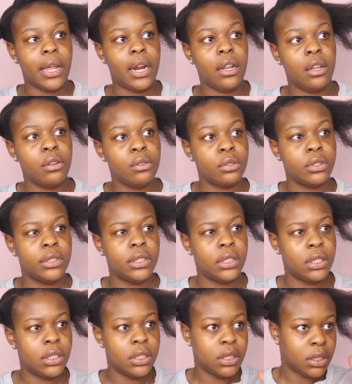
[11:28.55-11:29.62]
it
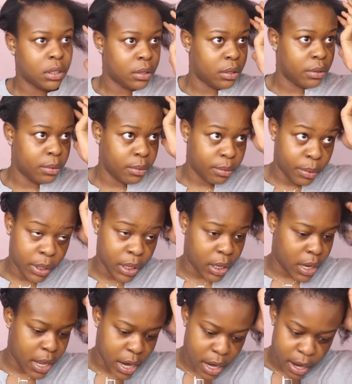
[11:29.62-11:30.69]
loose. We're gonna
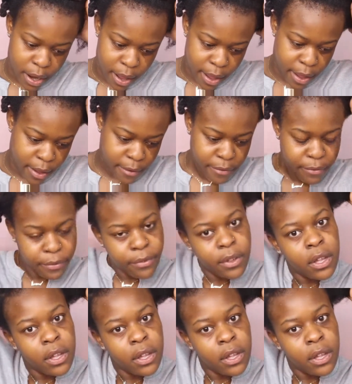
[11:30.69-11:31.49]
cut it in half.